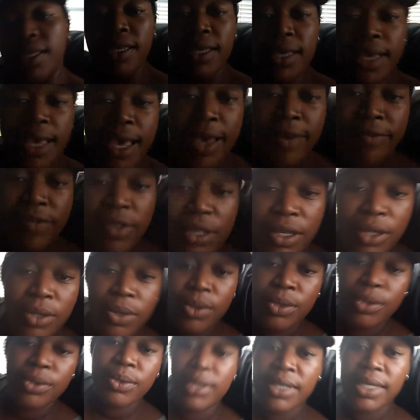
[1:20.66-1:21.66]
You have to
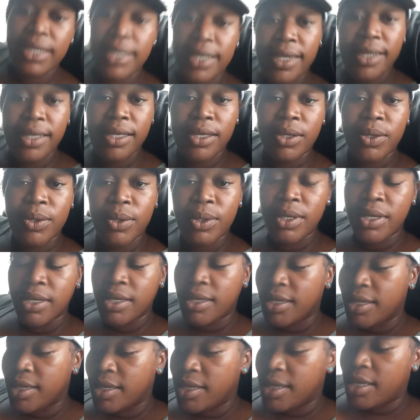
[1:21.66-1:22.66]
know who's leading you
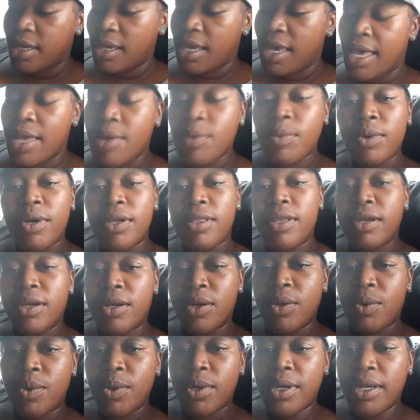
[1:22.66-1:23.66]
and where they're
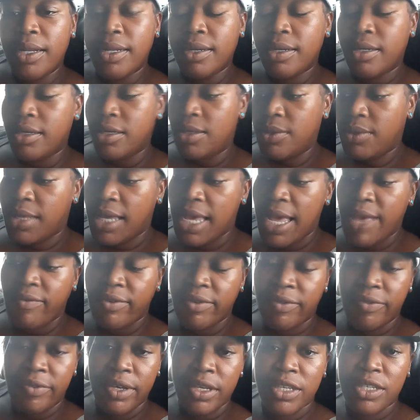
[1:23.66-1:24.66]
going. Do they have
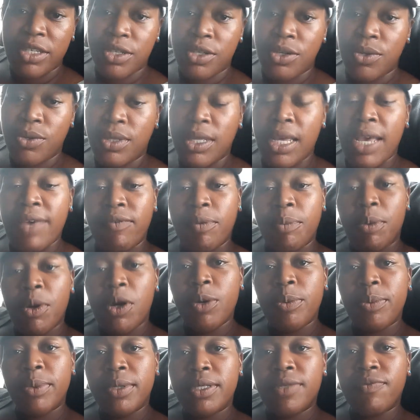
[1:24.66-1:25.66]
a vision? Do they have a
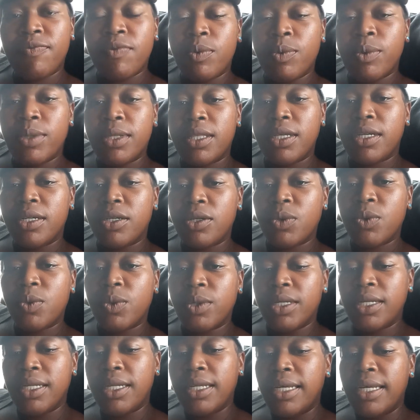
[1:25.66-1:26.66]
purpose for what they're
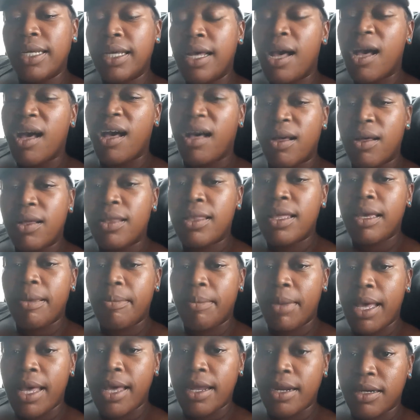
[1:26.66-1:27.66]
doing? All that
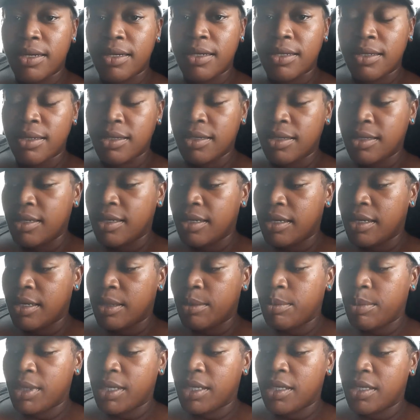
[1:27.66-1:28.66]
matters,
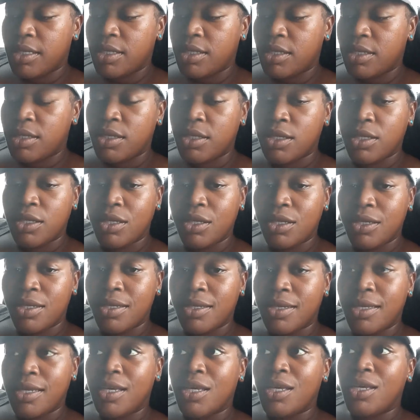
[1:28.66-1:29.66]
because
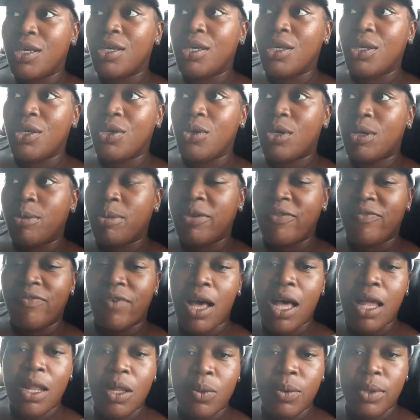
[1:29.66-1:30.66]
you could be
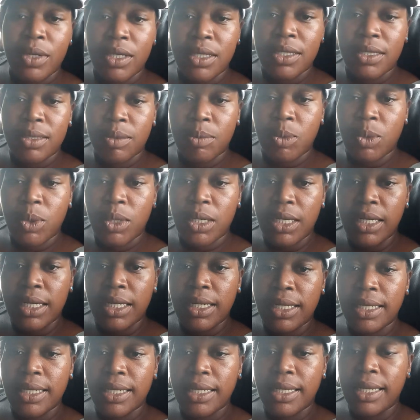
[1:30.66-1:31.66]
following
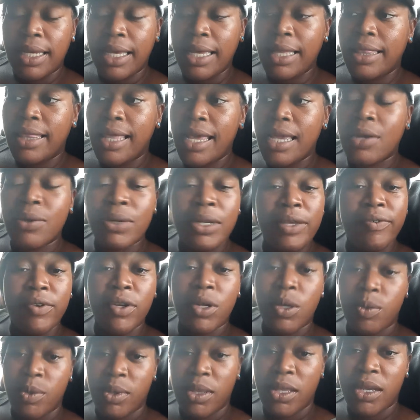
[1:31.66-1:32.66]
someone and they don't even
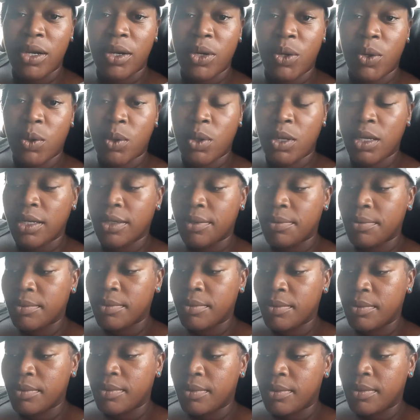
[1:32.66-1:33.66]
know where they're going.
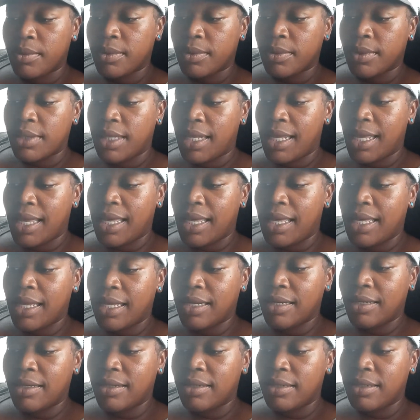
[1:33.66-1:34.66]

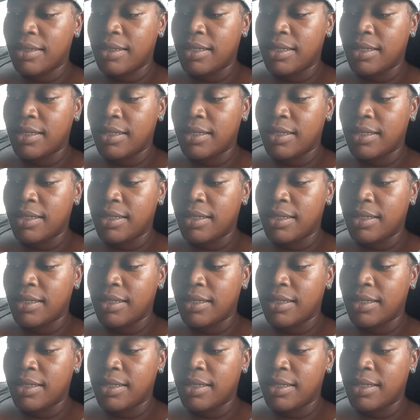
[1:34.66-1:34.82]
And